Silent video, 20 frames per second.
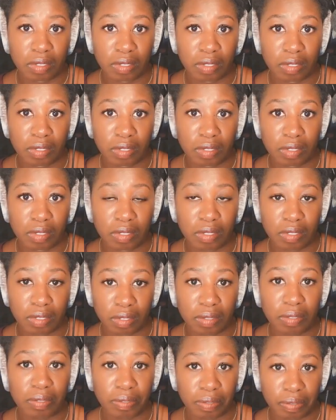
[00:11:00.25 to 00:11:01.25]

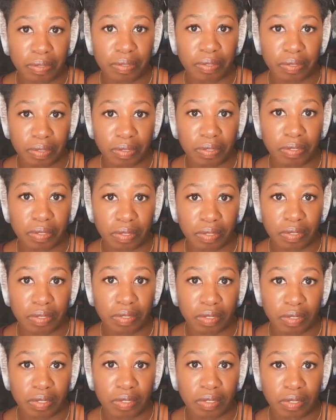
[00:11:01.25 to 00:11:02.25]

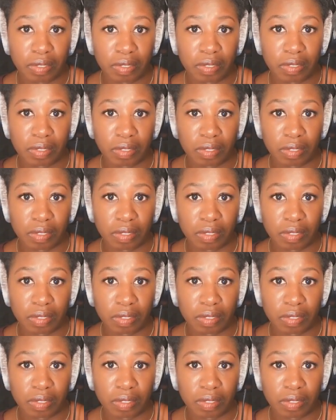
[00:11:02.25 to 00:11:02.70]
(silent)